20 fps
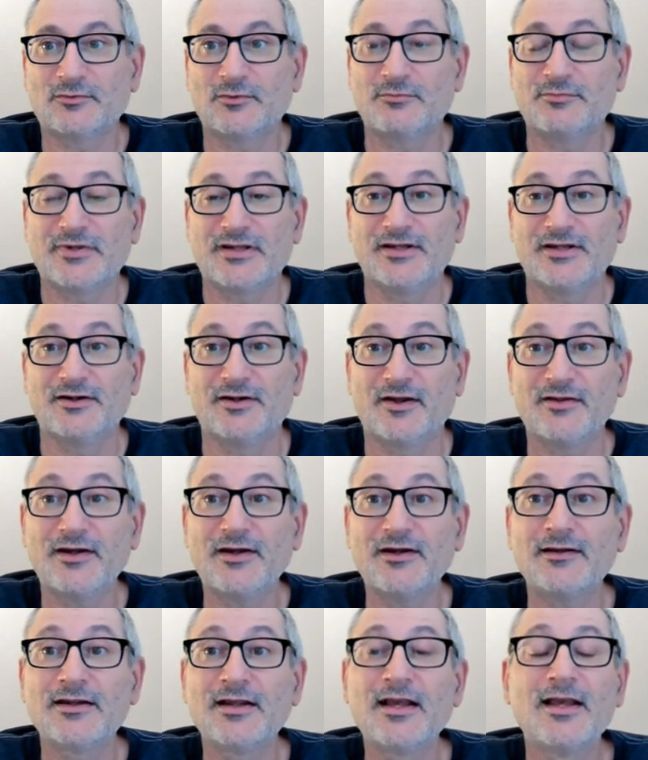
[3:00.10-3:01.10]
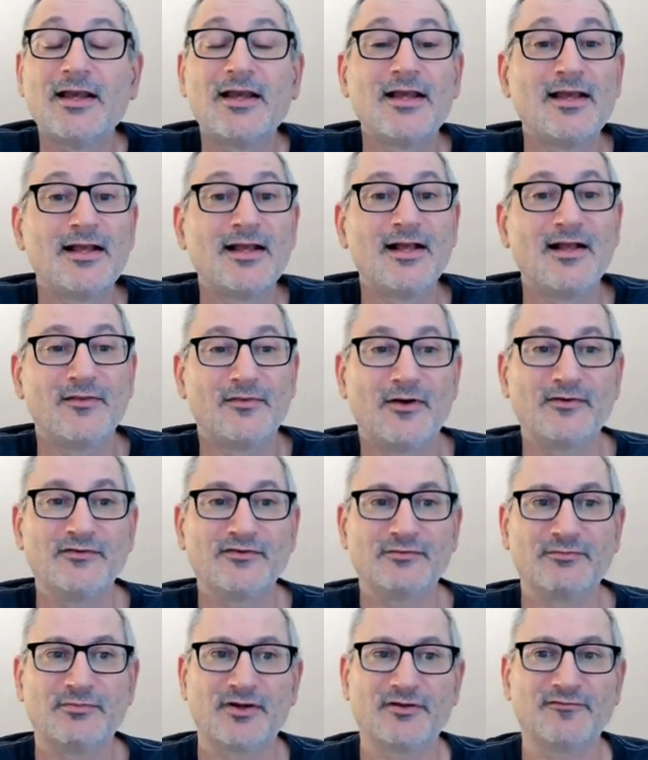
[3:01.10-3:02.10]
be another. Those are
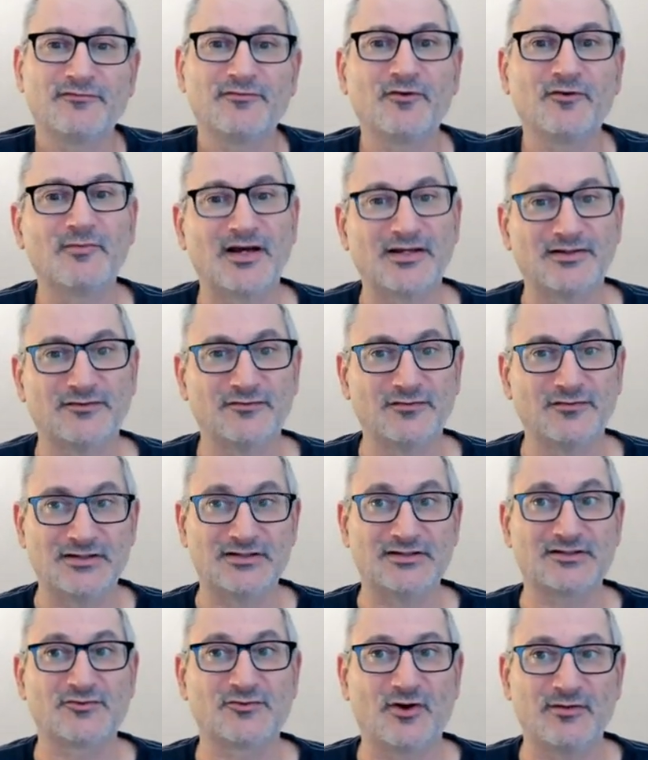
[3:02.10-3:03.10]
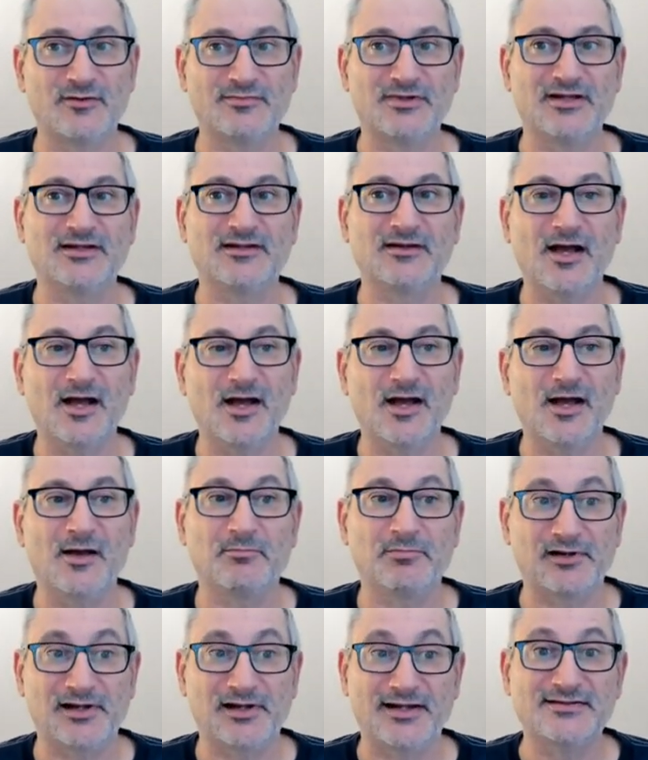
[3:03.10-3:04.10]
both formats for describing
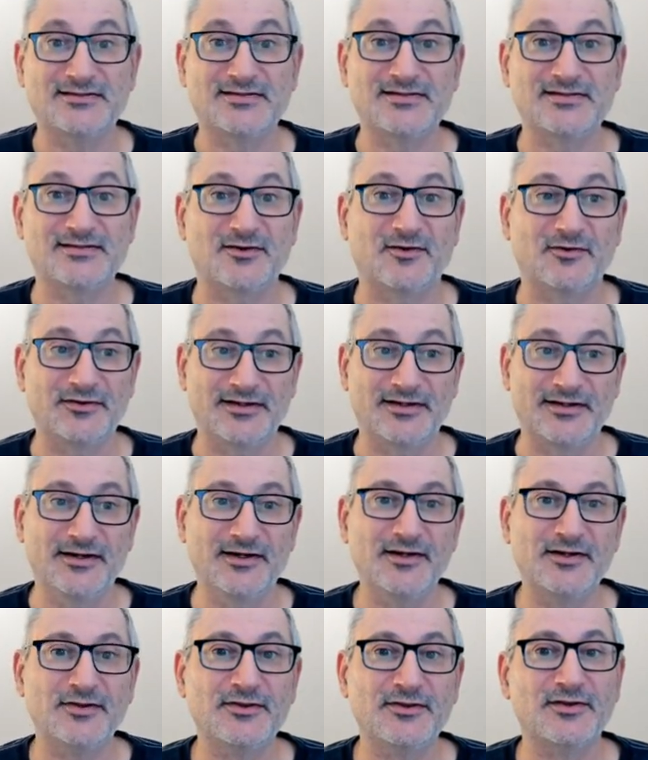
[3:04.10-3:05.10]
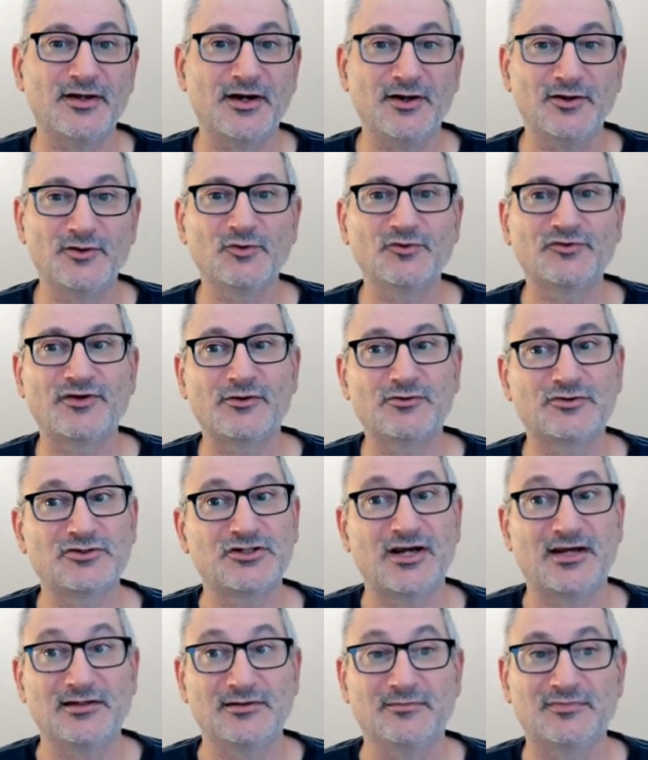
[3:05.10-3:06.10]
places on the earth and also
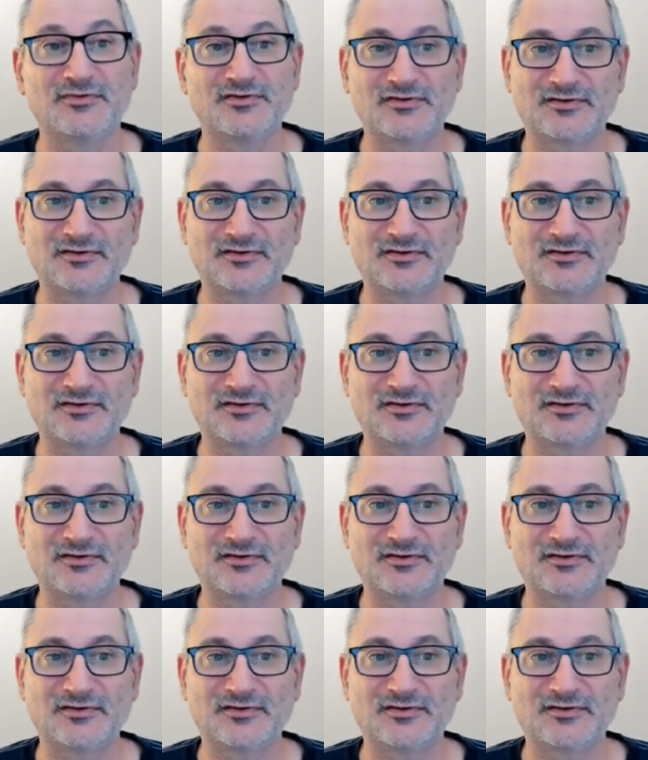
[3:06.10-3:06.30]
shapes.